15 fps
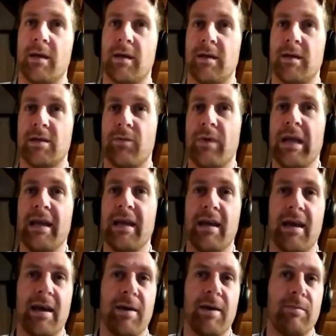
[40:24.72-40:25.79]
So really,
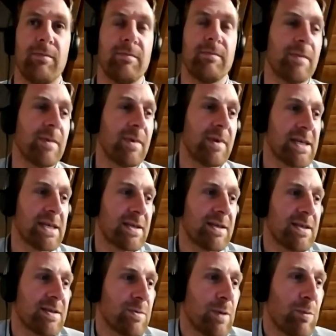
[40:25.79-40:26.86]

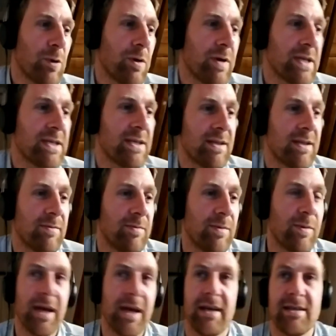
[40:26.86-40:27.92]
just one more question. The
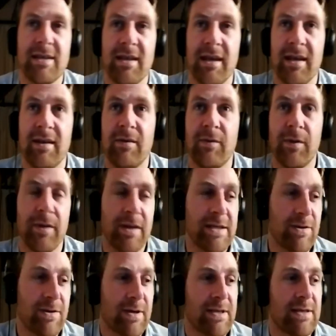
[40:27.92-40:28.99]
one I ask at the end of all these
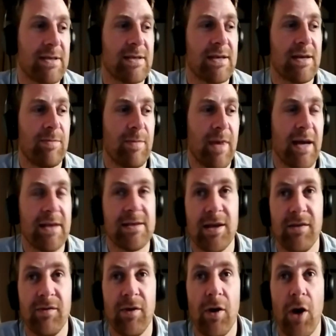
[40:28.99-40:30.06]
talks is, outside
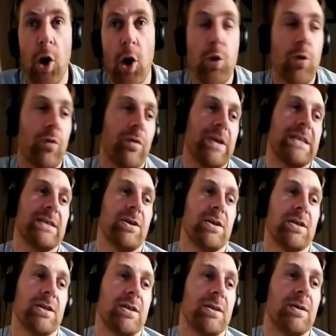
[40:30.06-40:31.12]
of your own
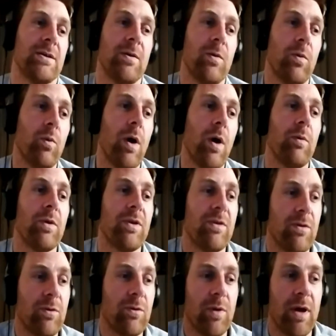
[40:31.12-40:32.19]
research, what would
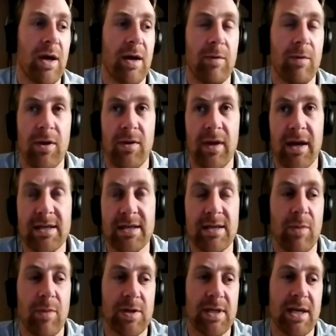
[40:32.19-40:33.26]
you, what do you think is the
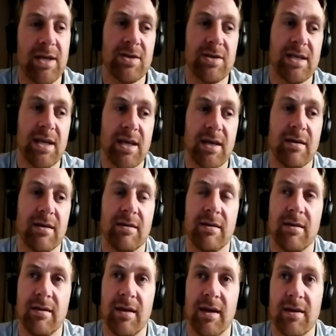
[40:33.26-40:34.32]
most interesting
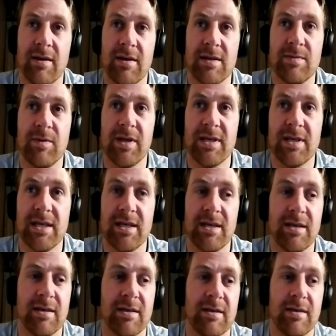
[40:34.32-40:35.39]
thing in cosmology
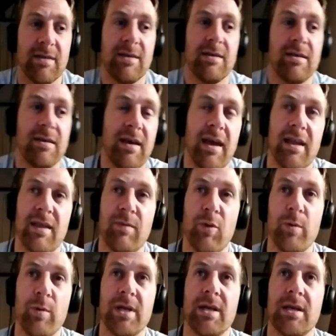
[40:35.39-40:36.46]
at the
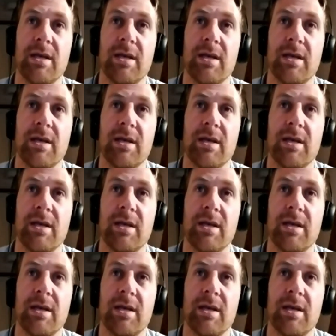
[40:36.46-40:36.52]
moment?